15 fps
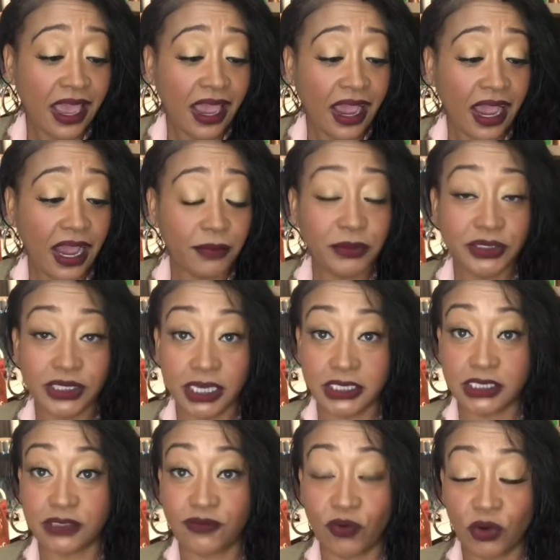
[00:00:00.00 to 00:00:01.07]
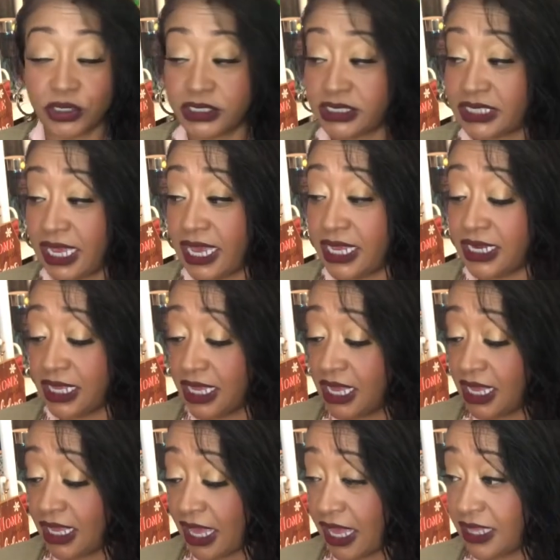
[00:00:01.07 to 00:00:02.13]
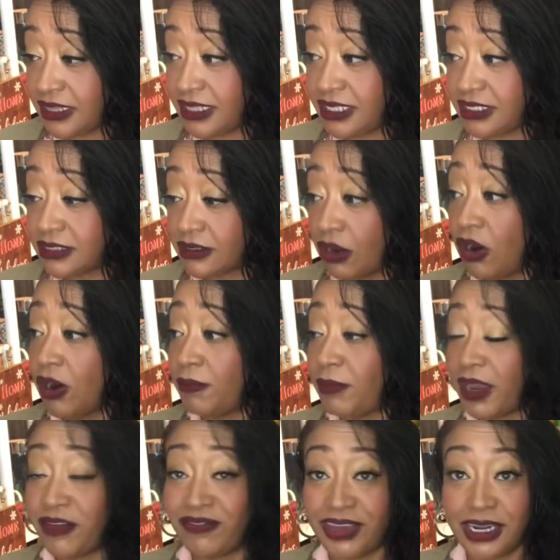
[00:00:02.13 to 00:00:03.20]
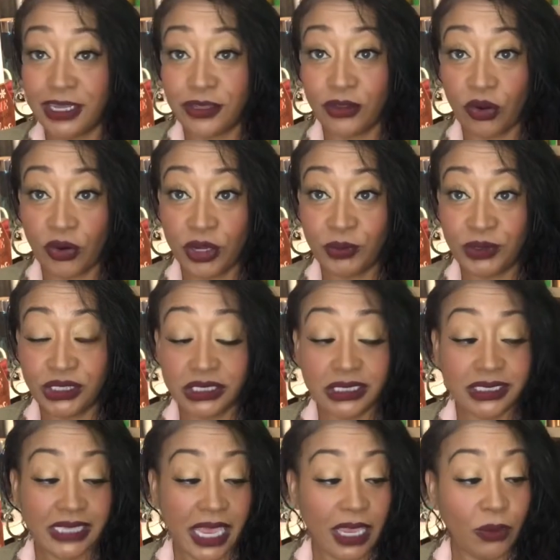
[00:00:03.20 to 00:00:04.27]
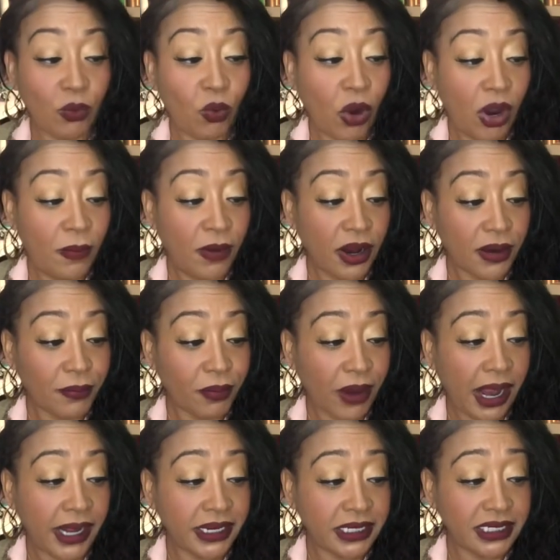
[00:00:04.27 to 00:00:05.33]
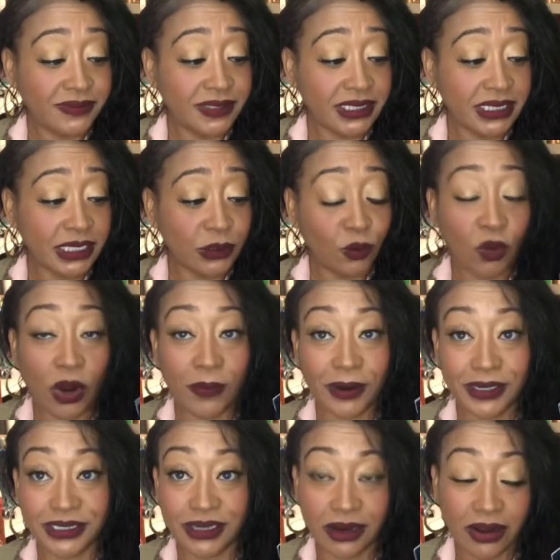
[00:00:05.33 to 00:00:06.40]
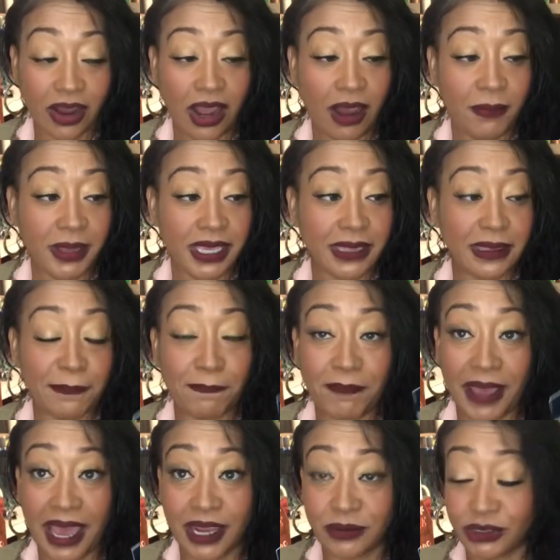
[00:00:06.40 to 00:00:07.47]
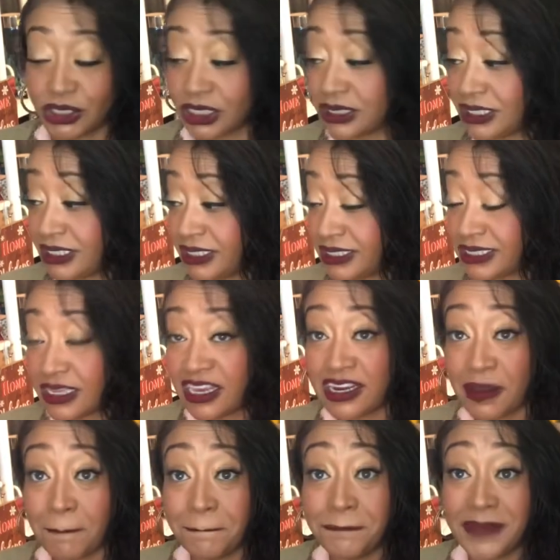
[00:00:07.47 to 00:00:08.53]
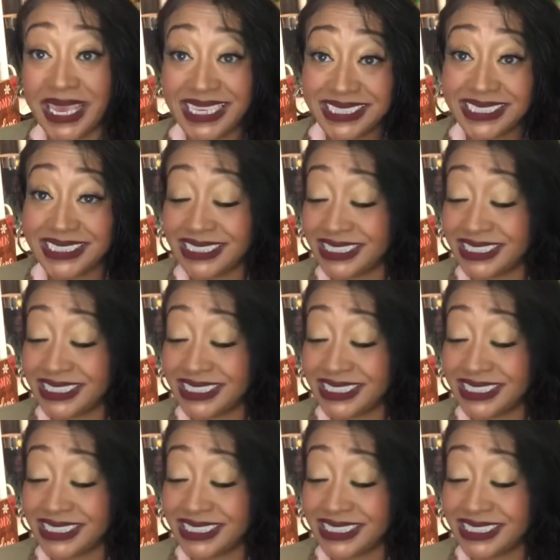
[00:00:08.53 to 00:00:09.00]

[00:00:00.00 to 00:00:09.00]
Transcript: Um, their sizes four to ten, and these are by Faded Glory, which is a Walmart brand. It even says walmart dot com in the back, which I think is an amazing